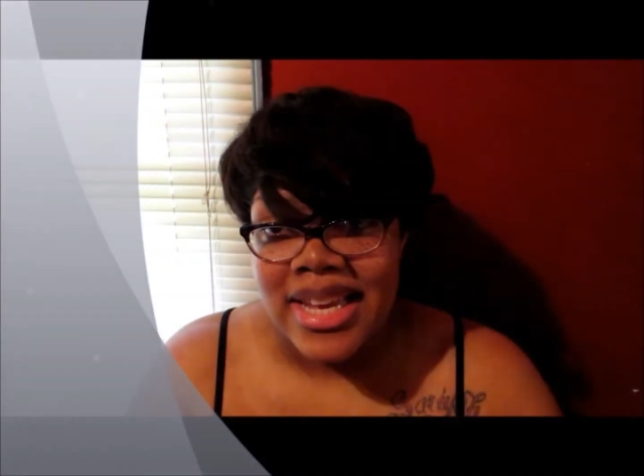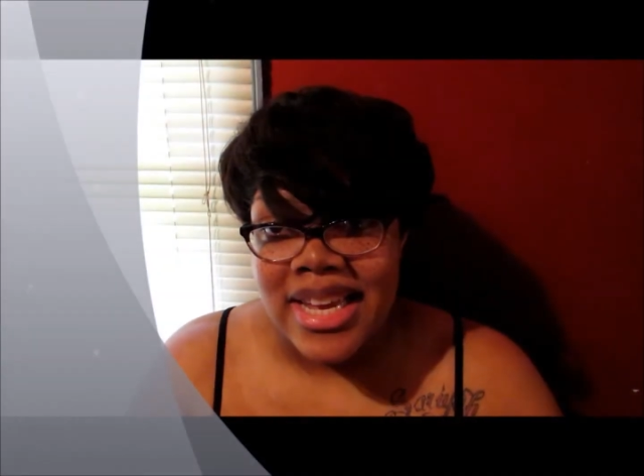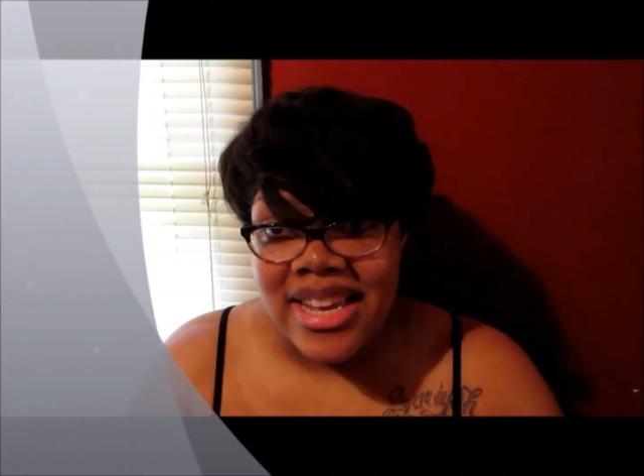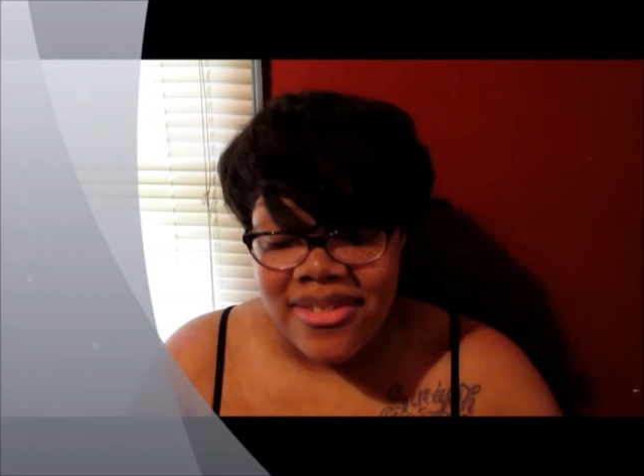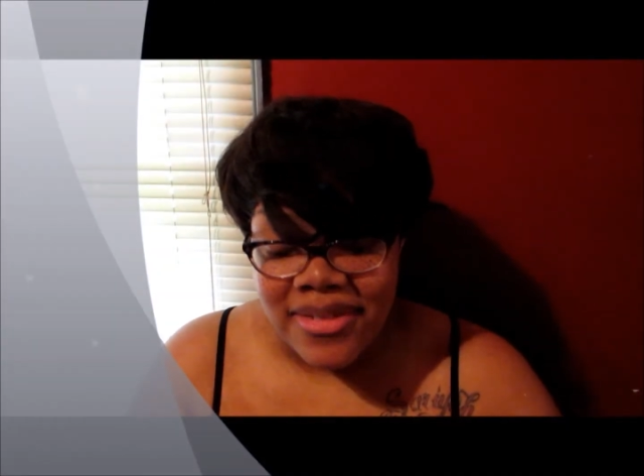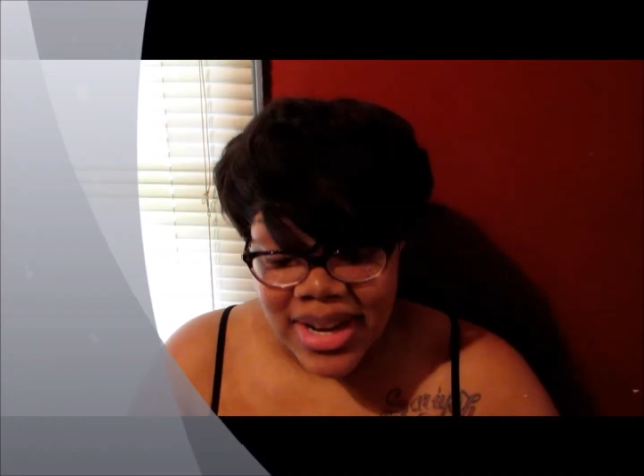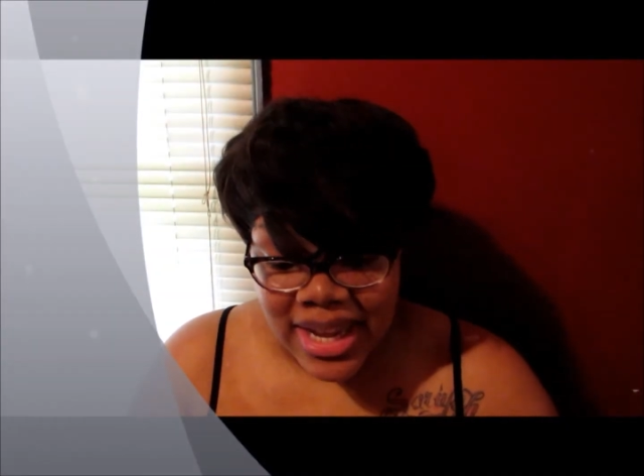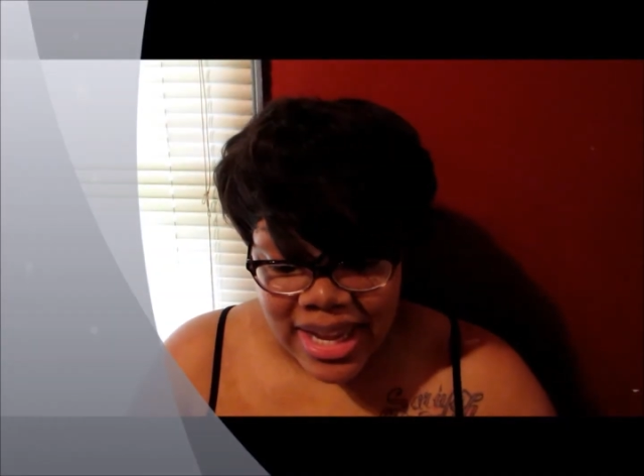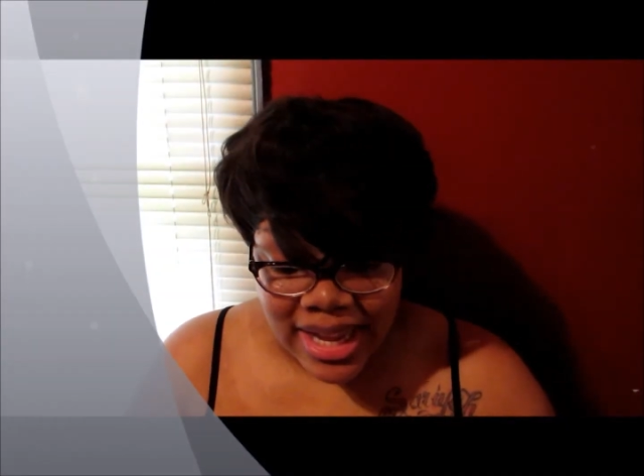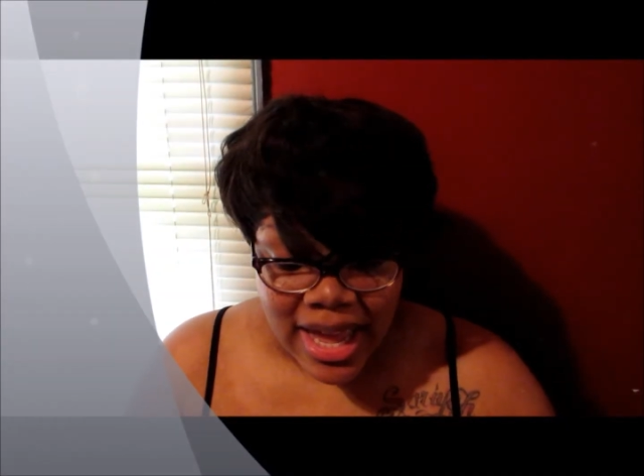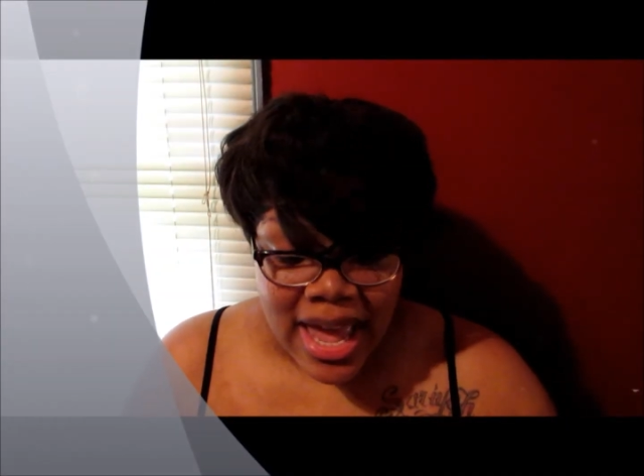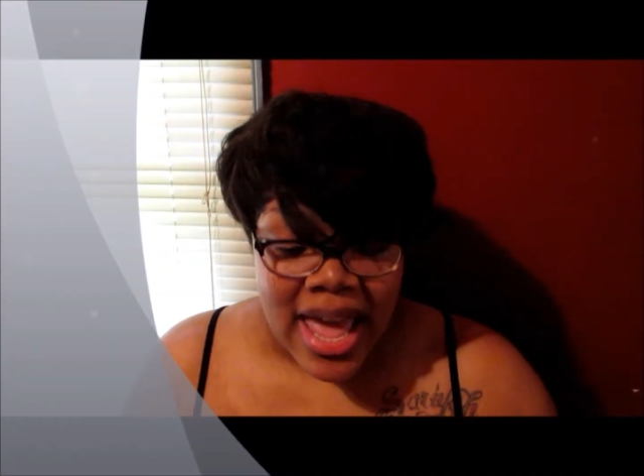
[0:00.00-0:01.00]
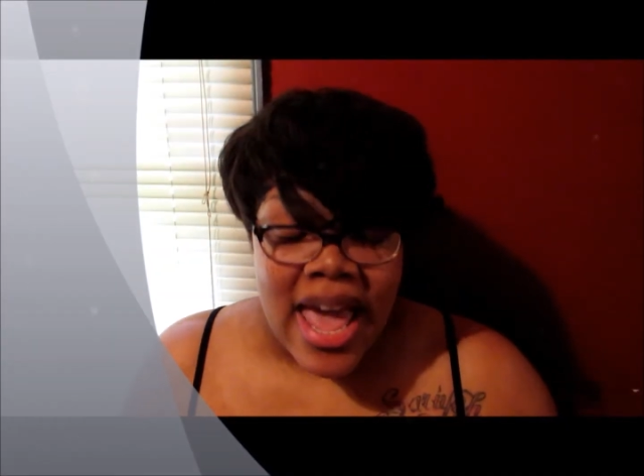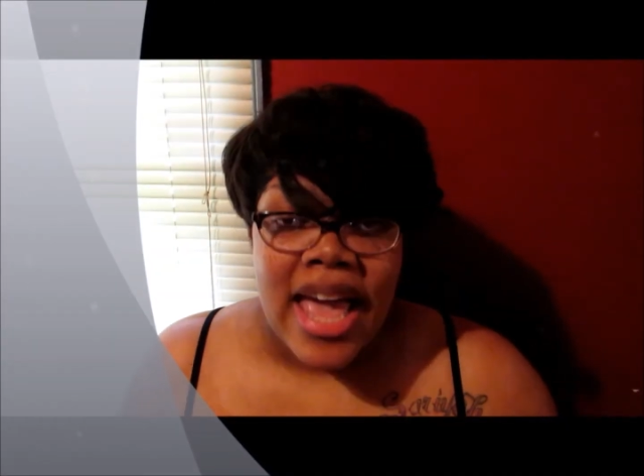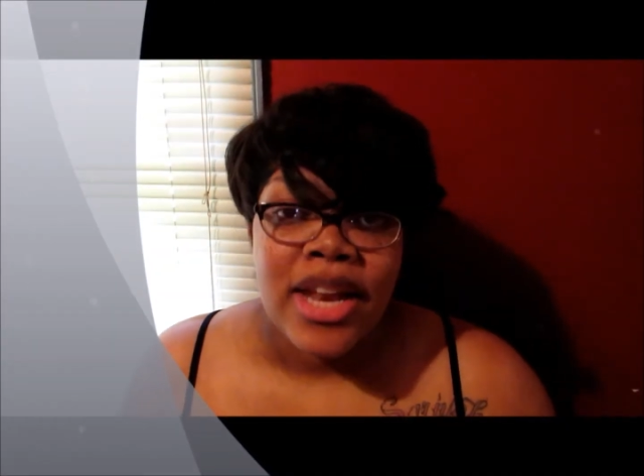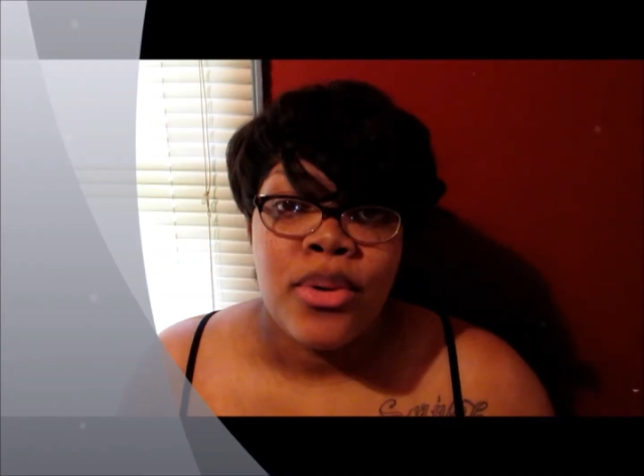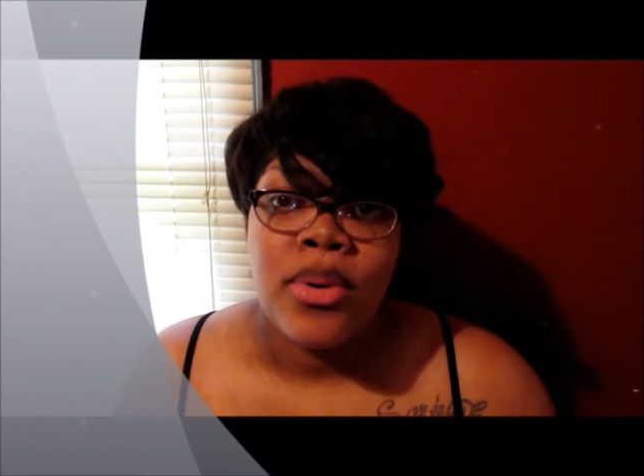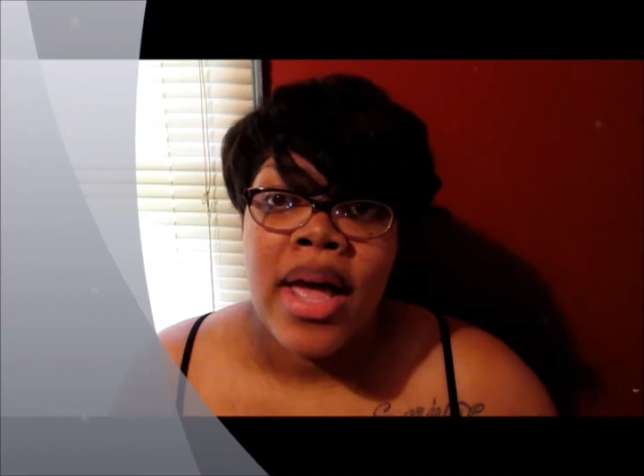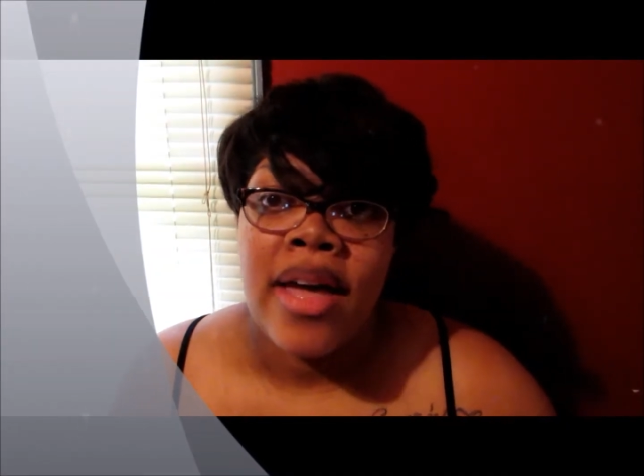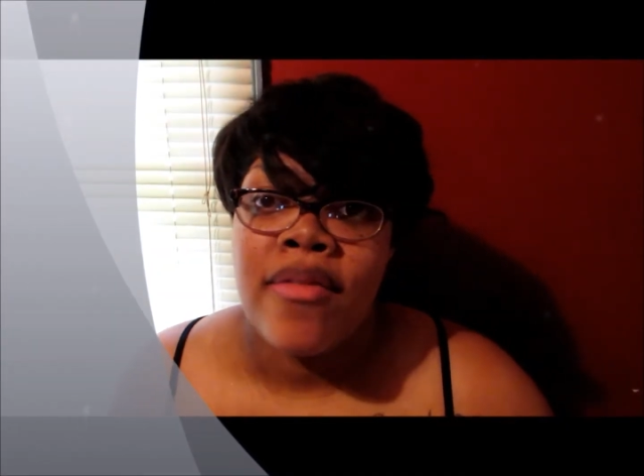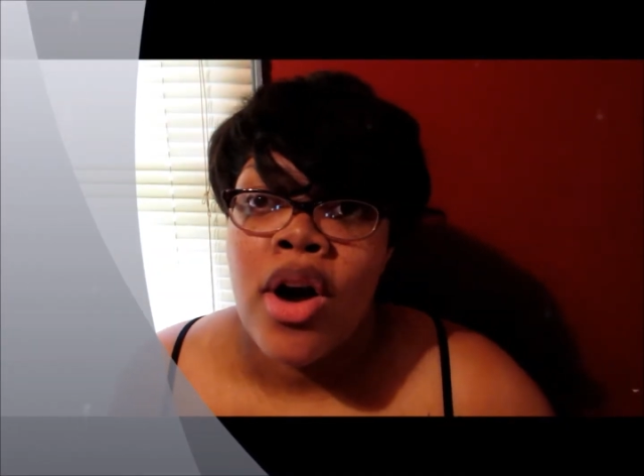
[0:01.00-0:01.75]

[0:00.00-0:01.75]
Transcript: evening and it will have